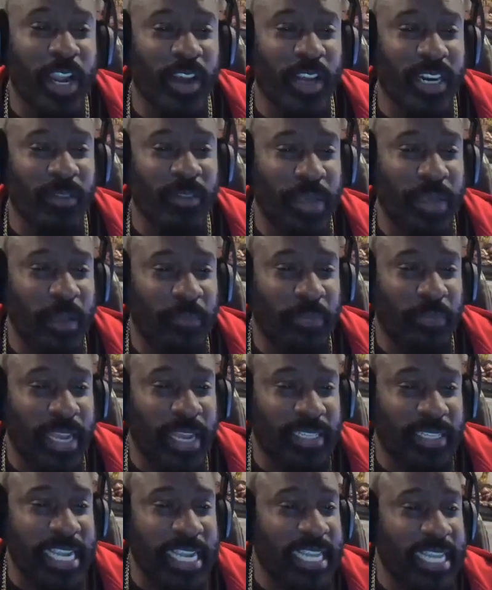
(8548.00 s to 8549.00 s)
him. Peer pressure.
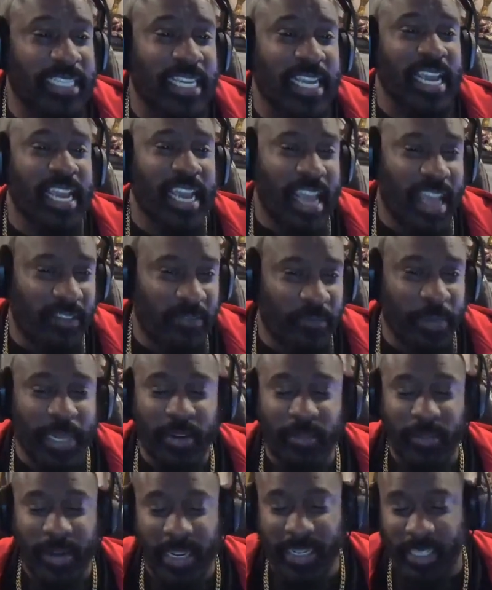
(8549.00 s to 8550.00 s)
I've been
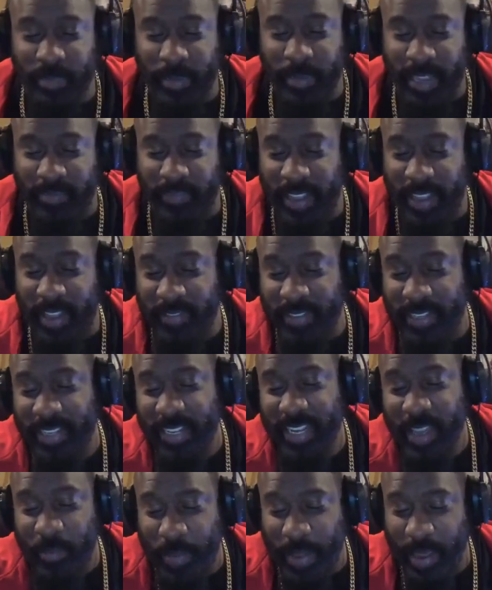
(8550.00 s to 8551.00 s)
around this man forever.
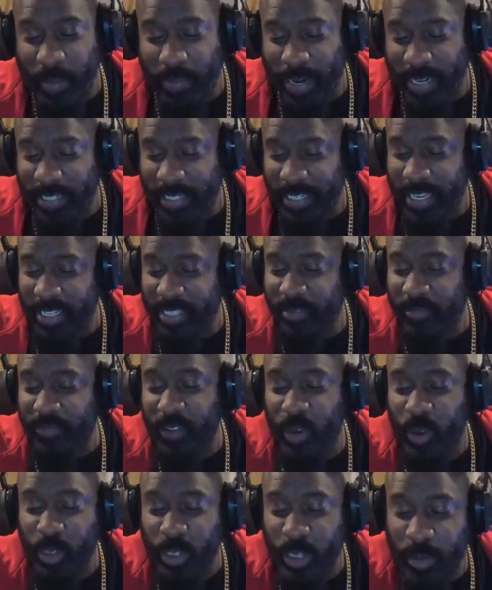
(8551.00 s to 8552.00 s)
Peer pressure doesn't
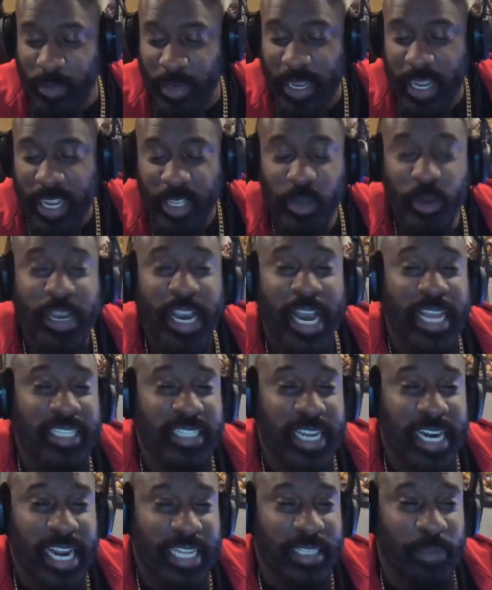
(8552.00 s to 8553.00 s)
fold him. You guys gonna
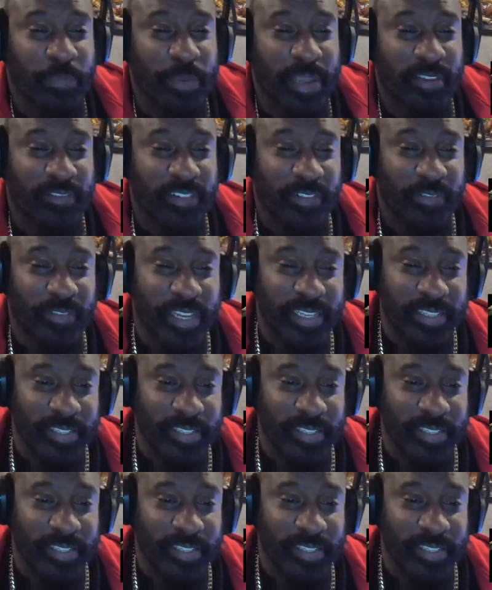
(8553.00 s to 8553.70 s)
have to pay for the face.